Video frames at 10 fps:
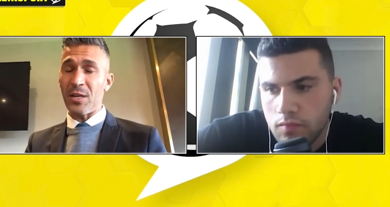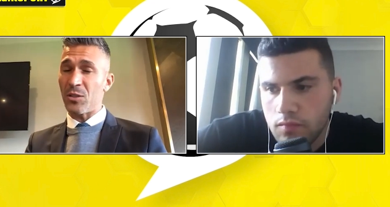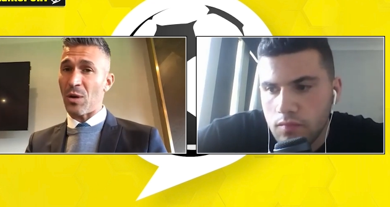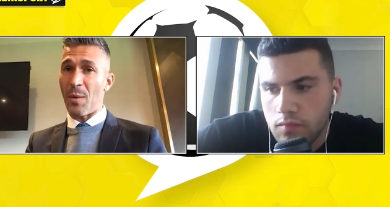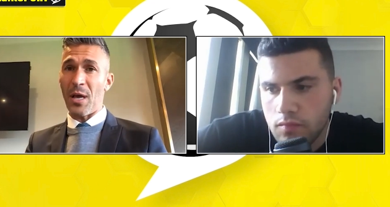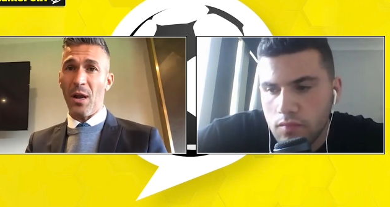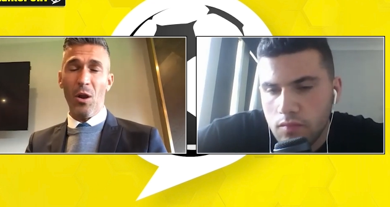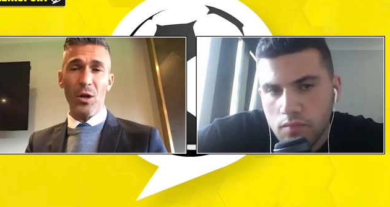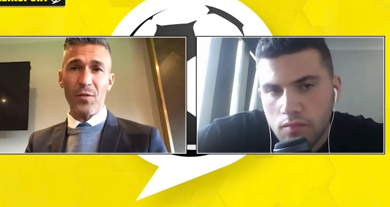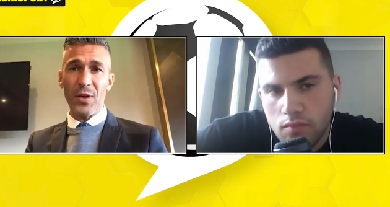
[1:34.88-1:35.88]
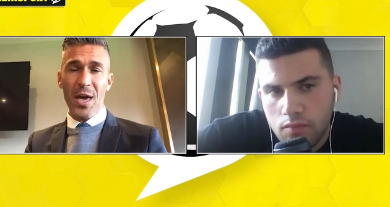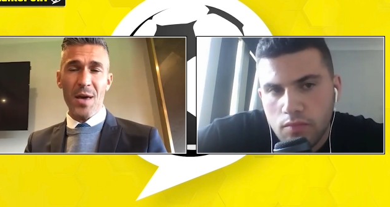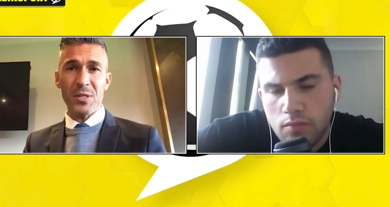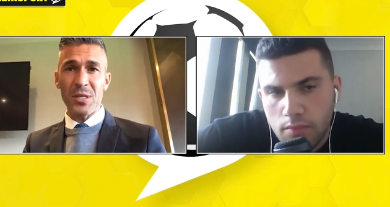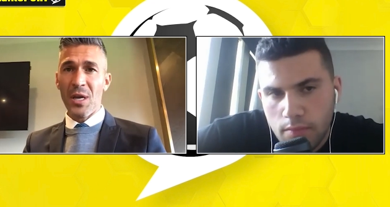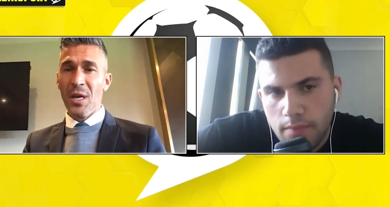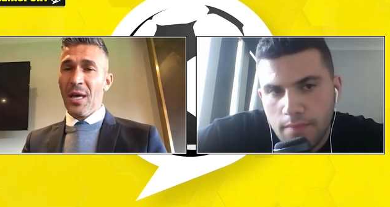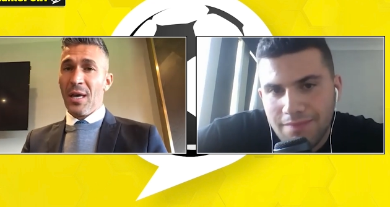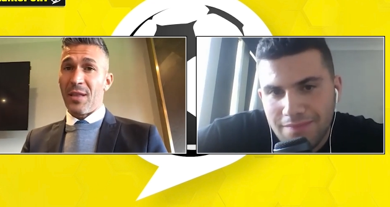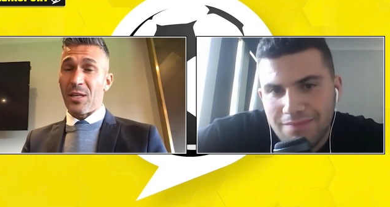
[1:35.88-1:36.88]
Speaker 1: there's going to be a lot of games,
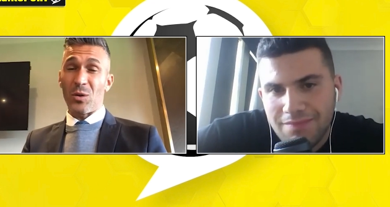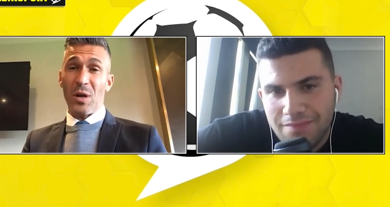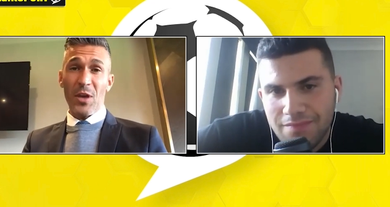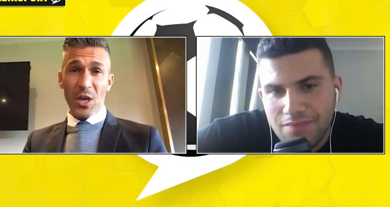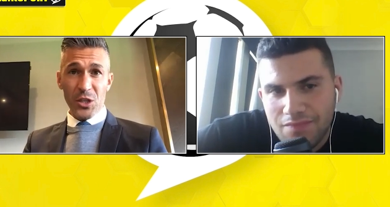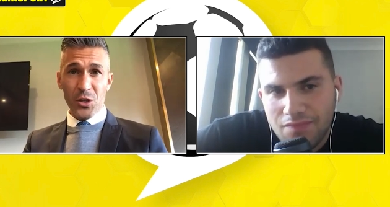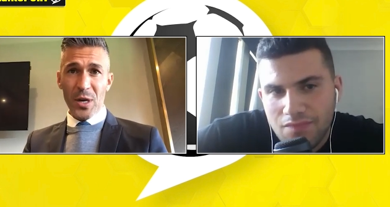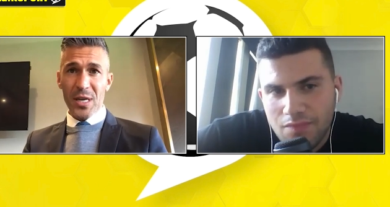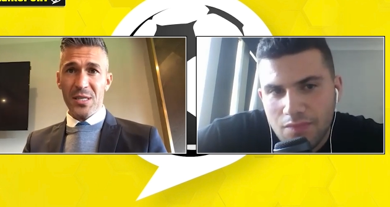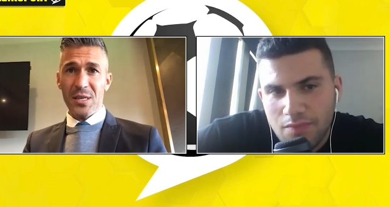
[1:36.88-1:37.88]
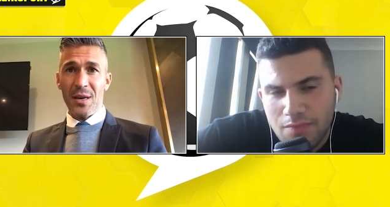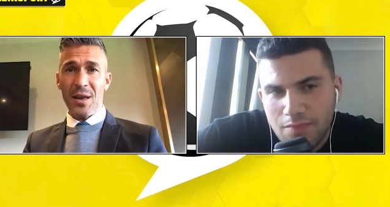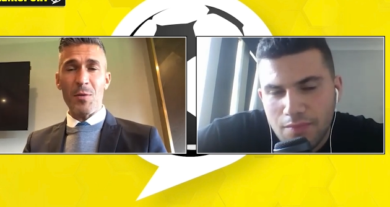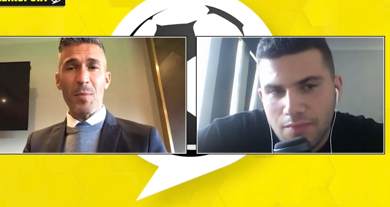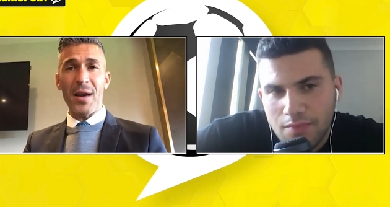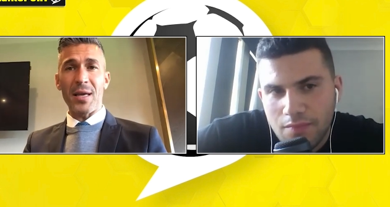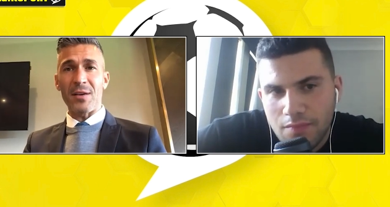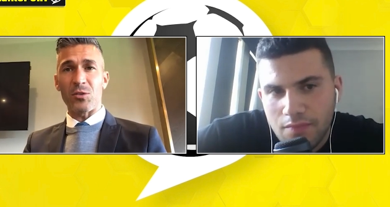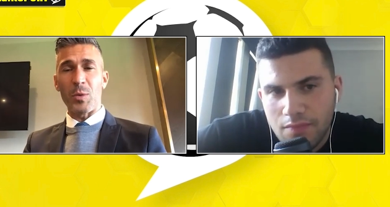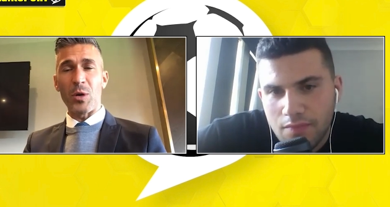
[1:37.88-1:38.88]
there's going to be injuries, and everybody
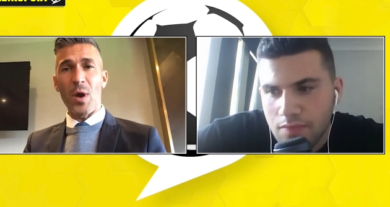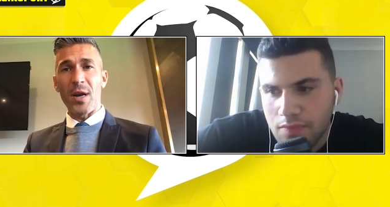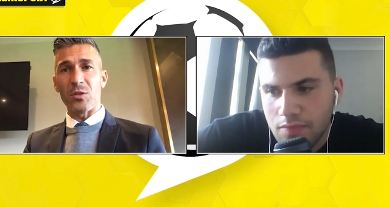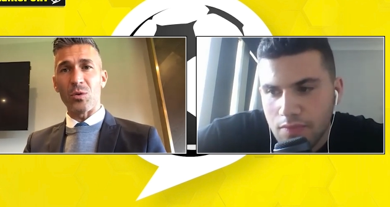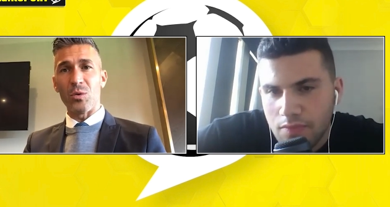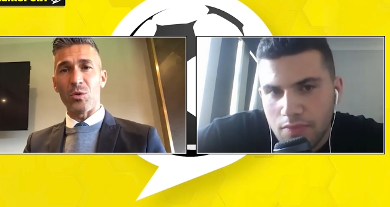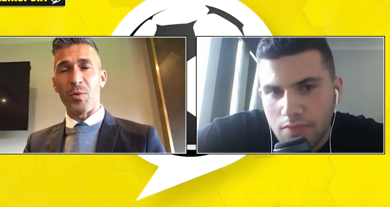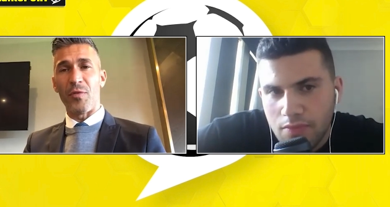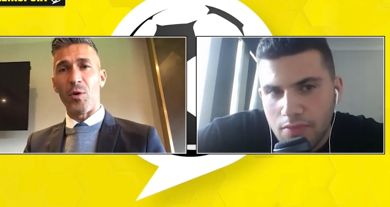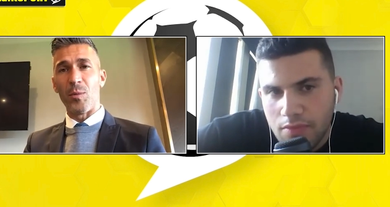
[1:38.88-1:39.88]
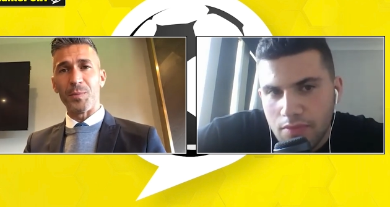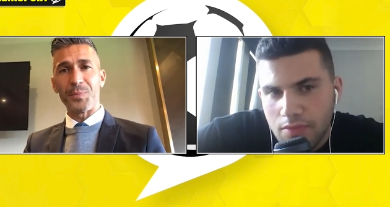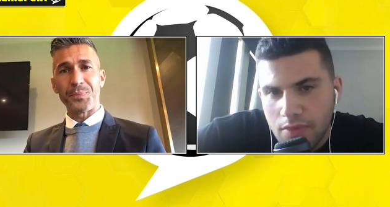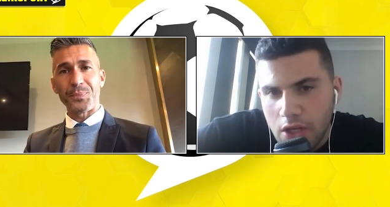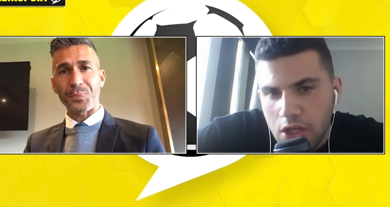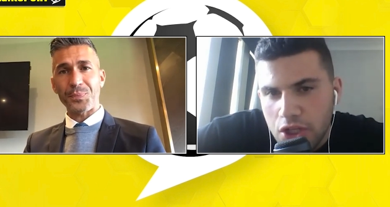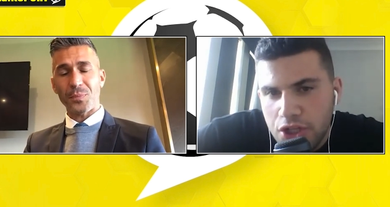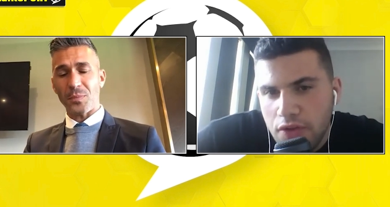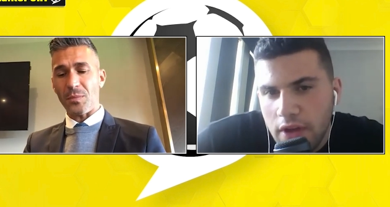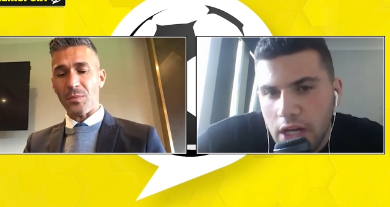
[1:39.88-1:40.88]
has to be ready to, to perform.
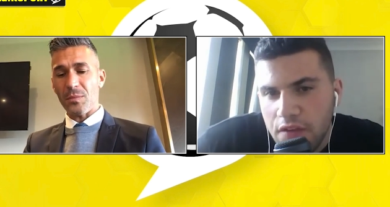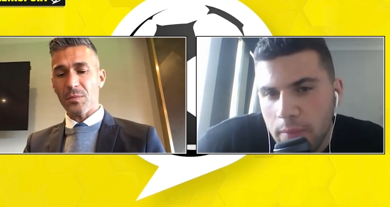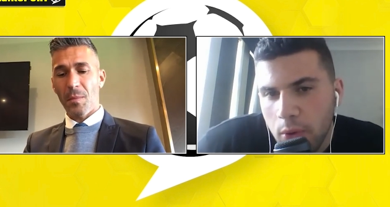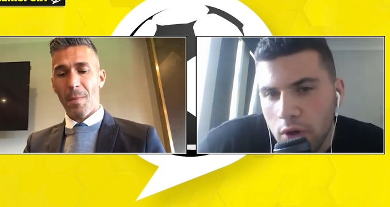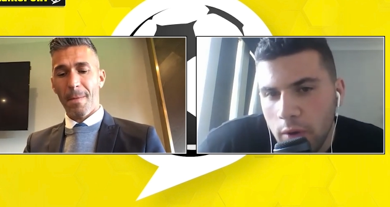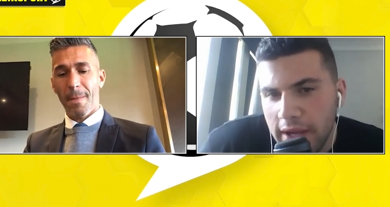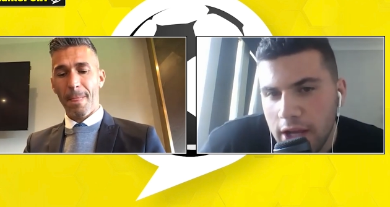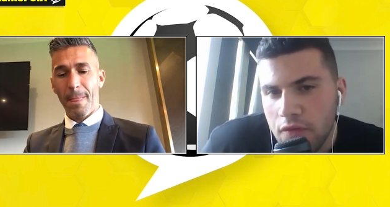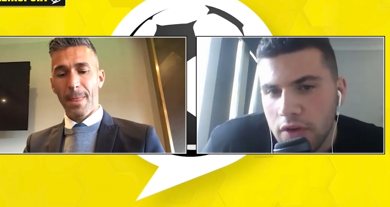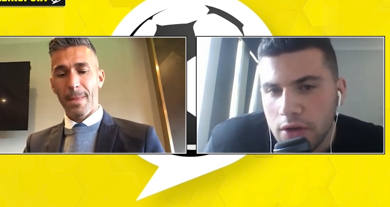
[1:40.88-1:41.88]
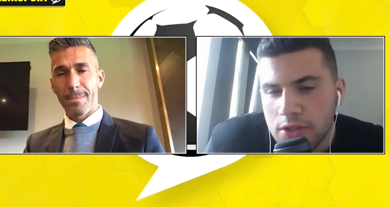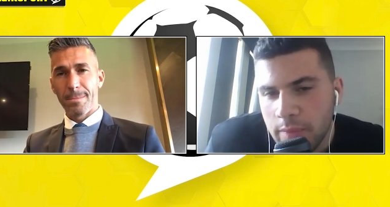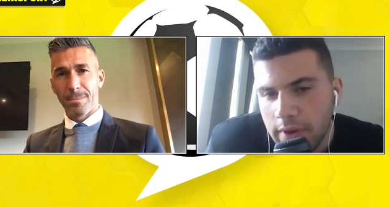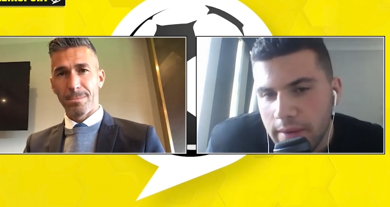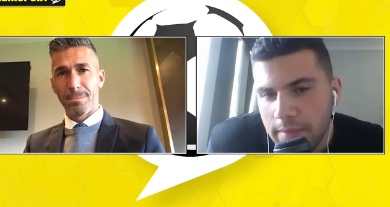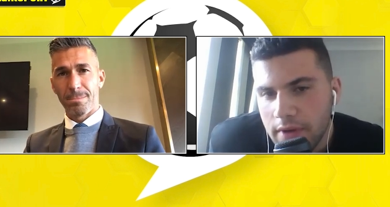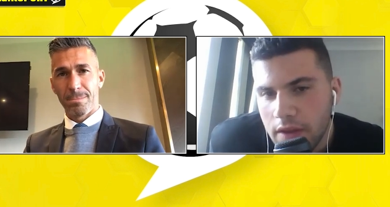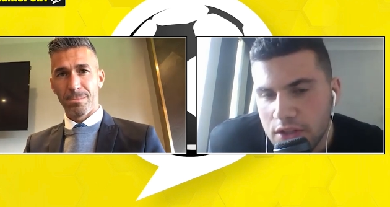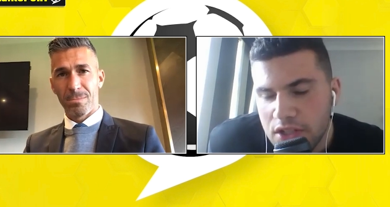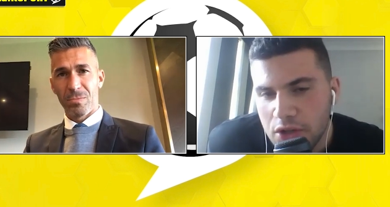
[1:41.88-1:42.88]
Speaker 2: Do you think Liverpool are being overlooked a bit
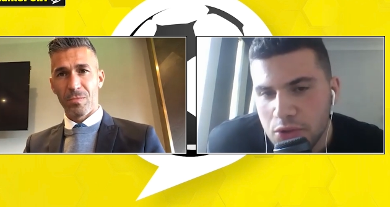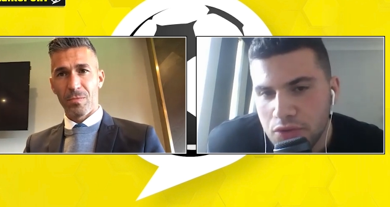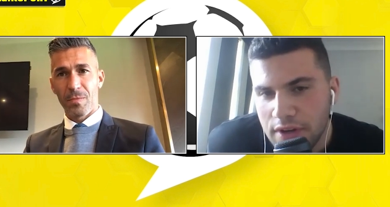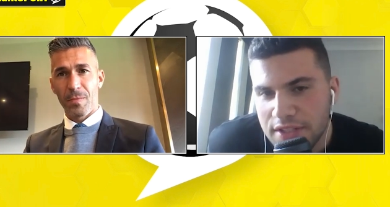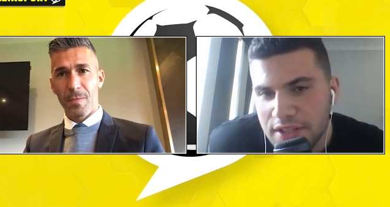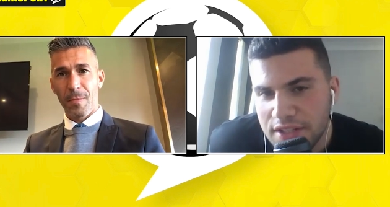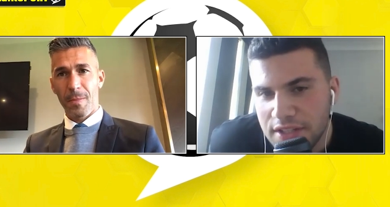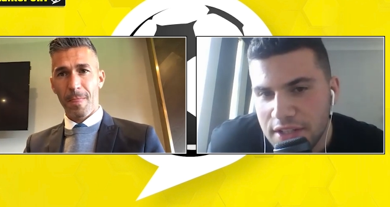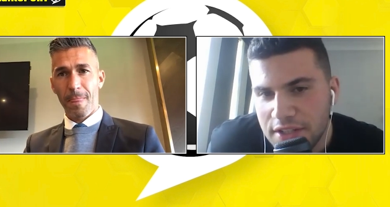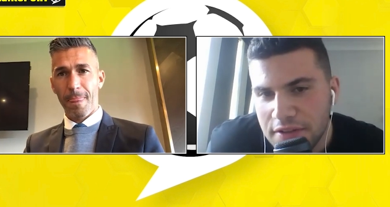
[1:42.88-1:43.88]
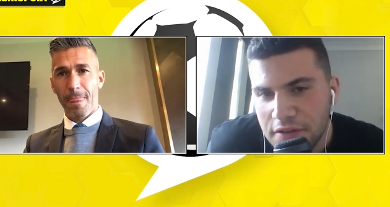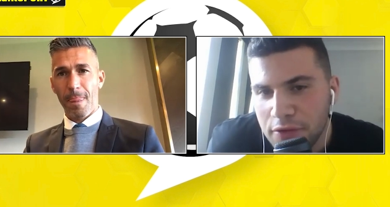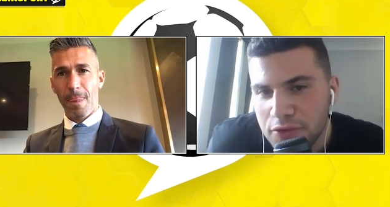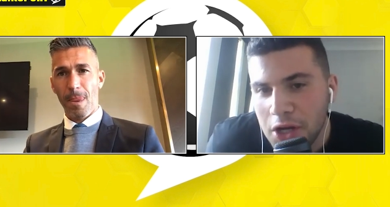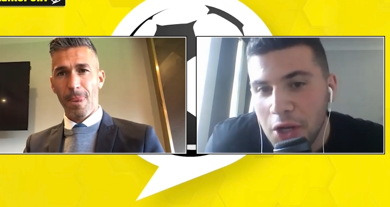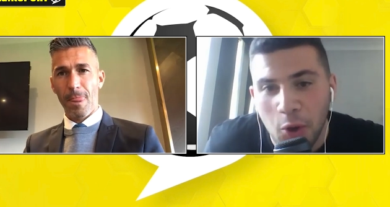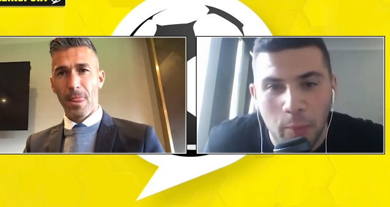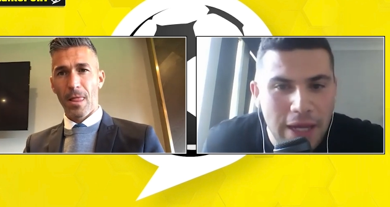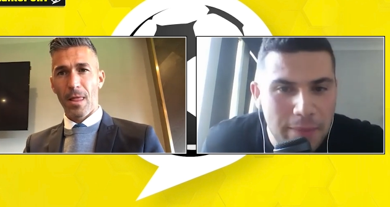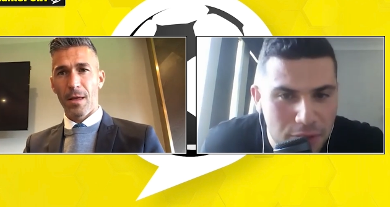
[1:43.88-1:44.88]
in the title race this season? It feels like a
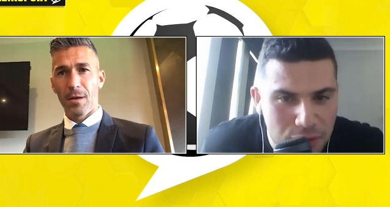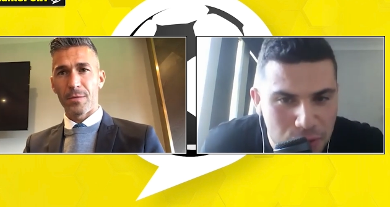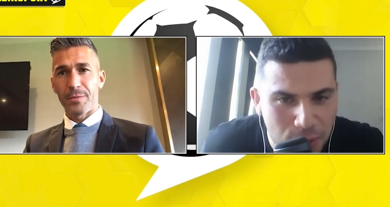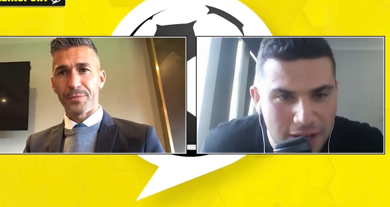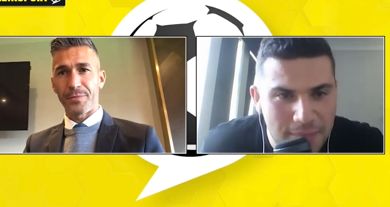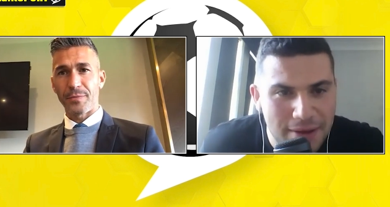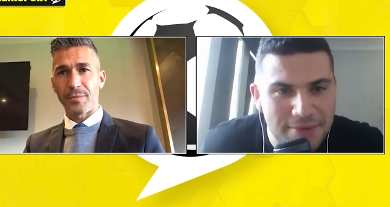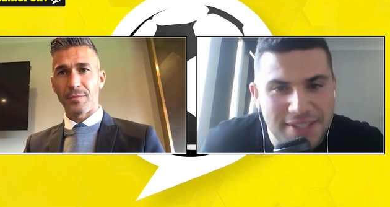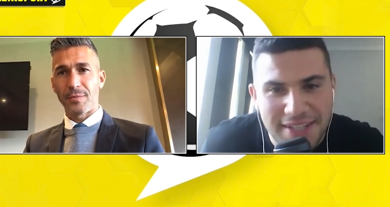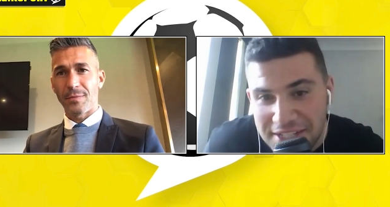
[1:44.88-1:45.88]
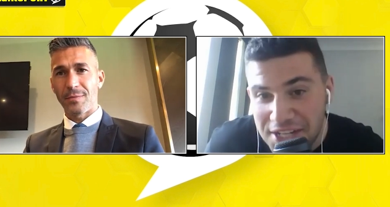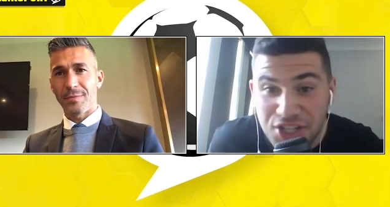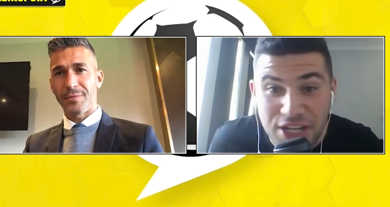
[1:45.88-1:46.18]
lot of people are talking about City,